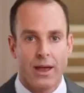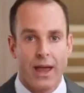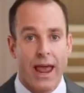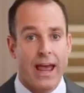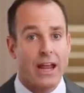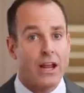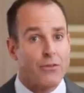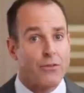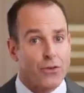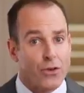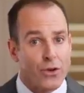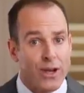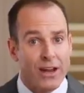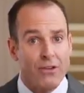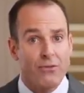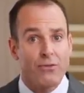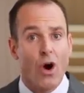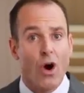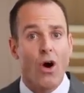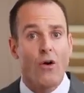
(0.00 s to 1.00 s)
And if you get
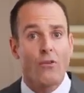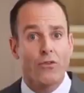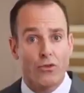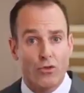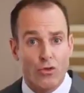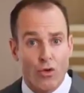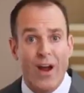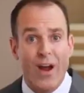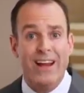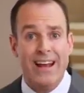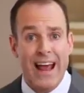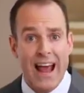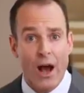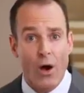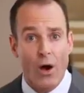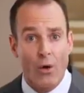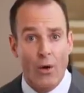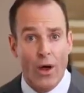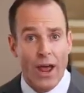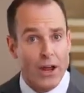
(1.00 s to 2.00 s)
involved right
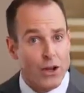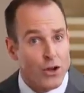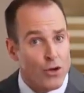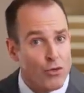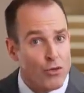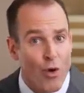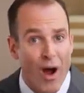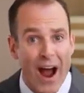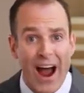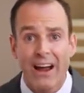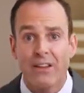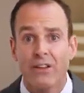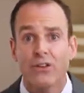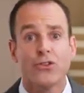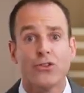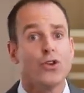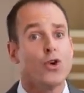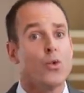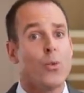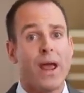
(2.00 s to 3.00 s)
now and you ride this
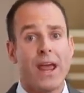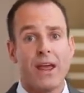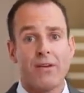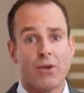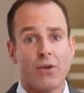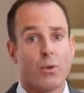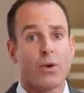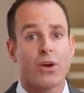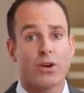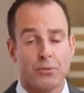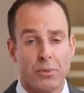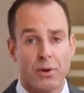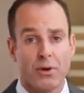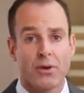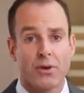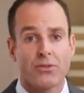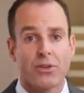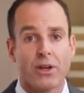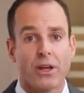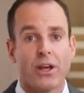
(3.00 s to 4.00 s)
new wave that we're
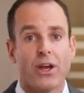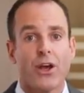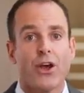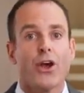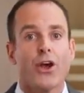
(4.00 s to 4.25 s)
experiencing,